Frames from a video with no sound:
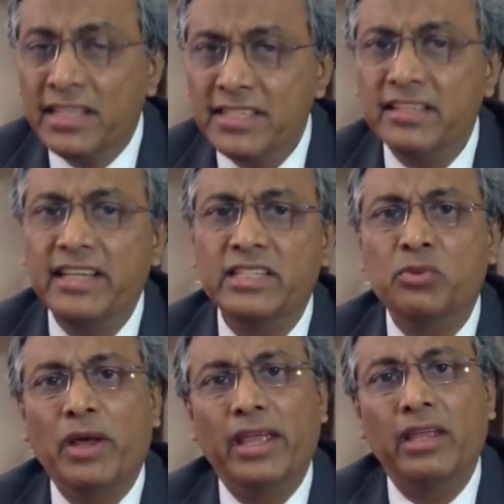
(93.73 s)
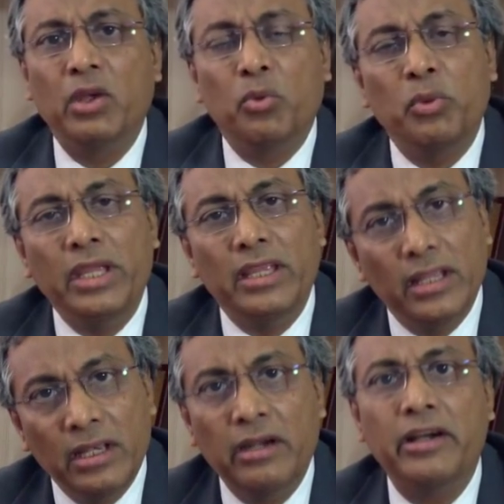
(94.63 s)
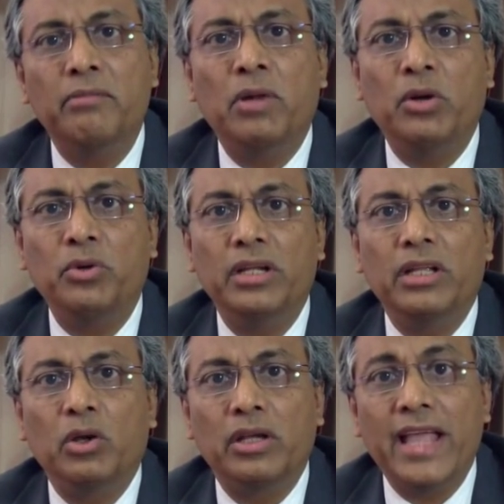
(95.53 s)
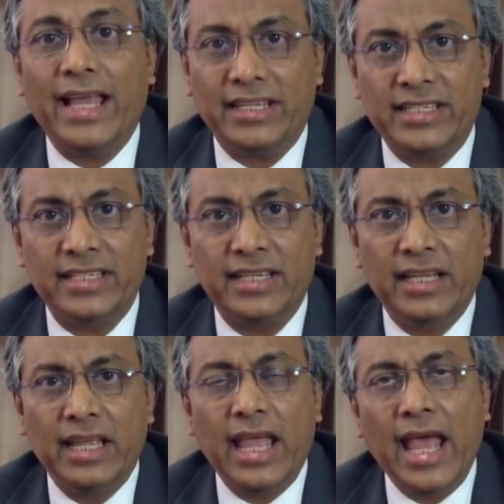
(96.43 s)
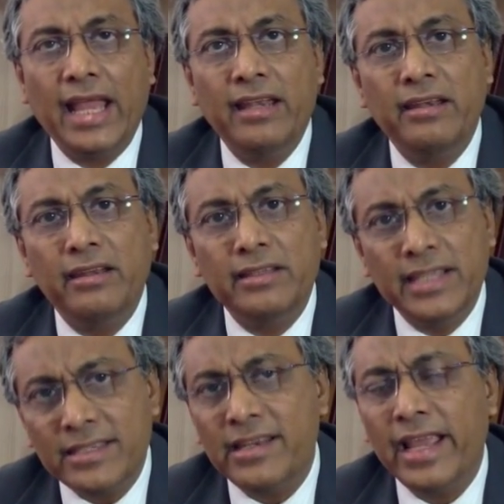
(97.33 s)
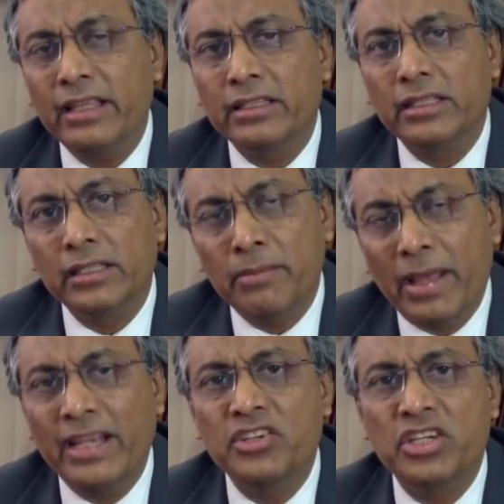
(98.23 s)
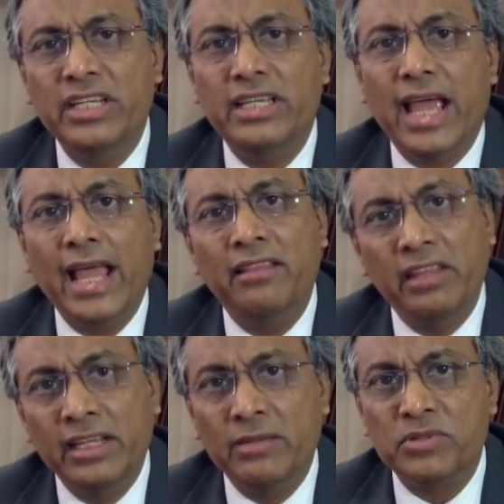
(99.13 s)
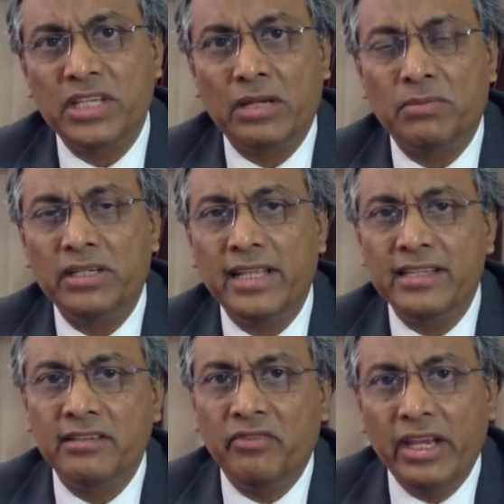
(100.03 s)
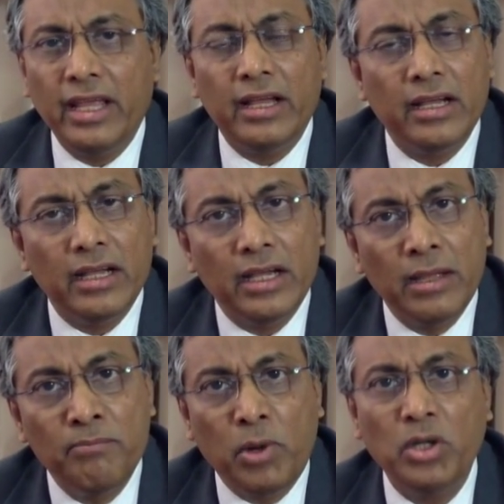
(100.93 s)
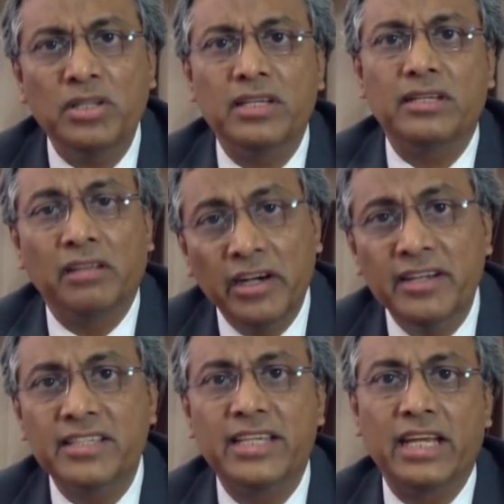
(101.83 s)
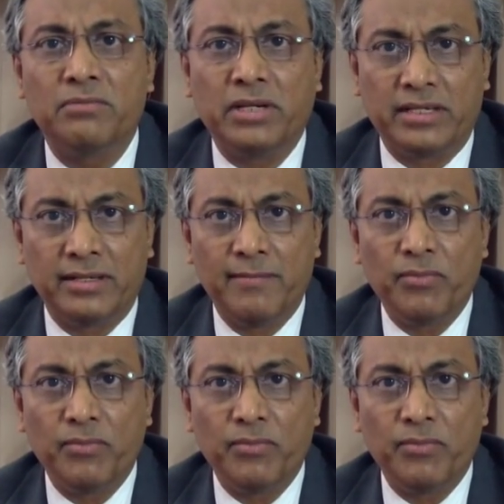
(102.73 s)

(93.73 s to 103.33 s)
this is the reason why we learn about cash. And just like the balance sheet and the income statement, there is a very important third statement